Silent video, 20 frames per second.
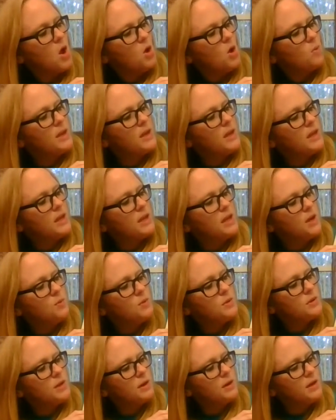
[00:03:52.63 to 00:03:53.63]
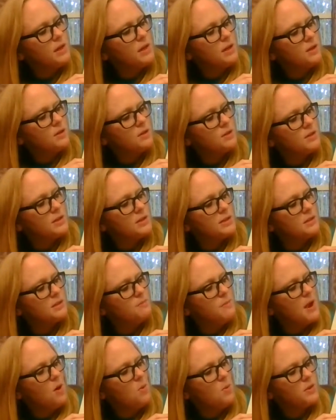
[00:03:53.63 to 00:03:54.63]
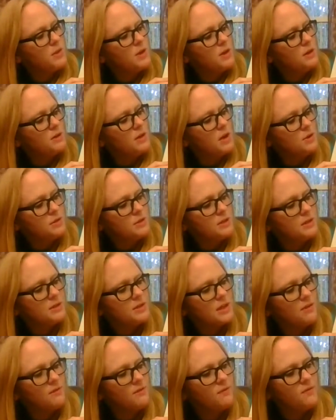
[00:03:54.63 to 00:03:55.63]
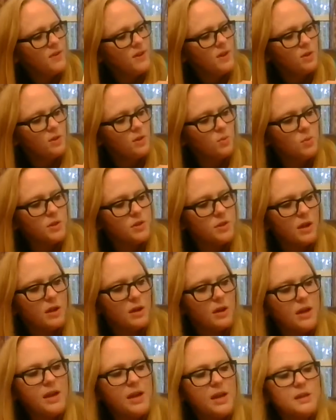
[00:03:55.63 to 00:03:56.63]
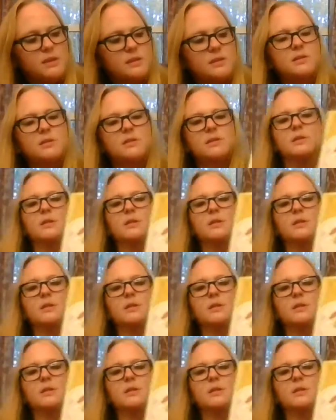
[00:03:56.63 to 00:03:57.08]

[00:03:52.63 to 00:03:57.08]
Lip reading: We can hear with our ears, smell with our noses, and feel with our hands.